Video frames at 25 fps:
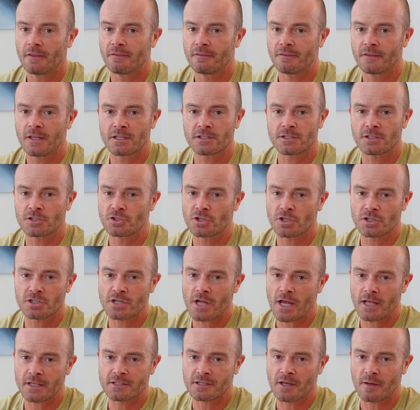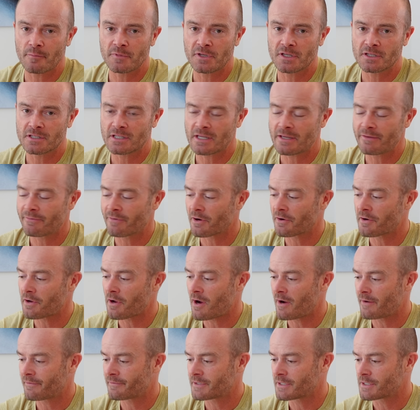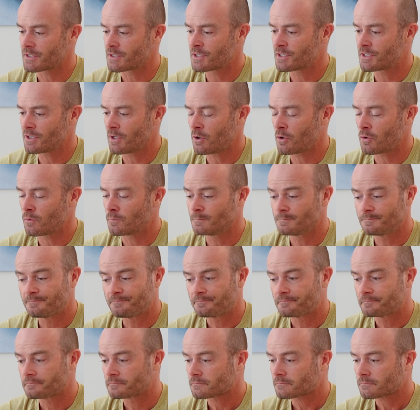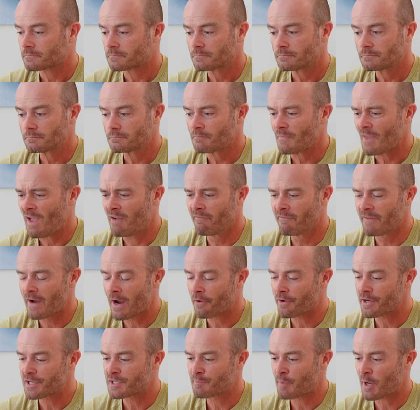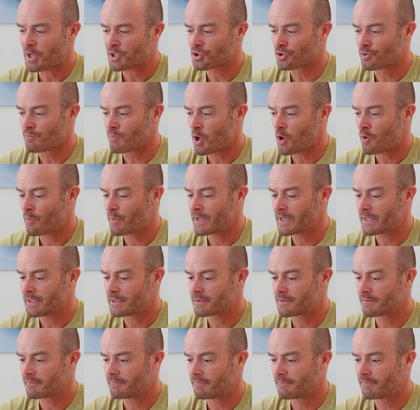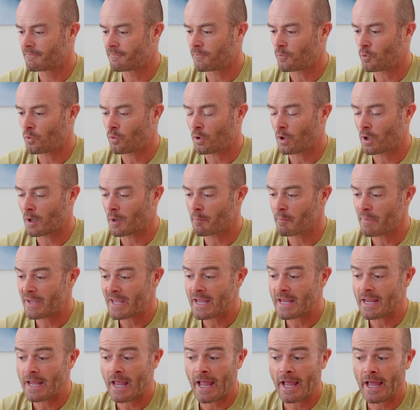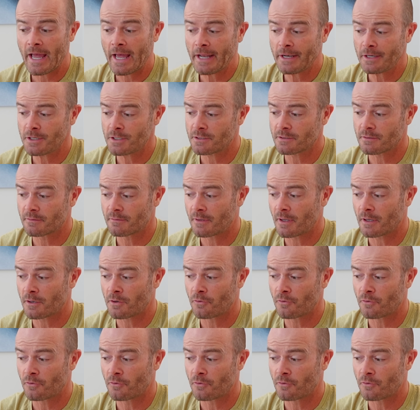this is just not something you see very often. So a very special moment for me and the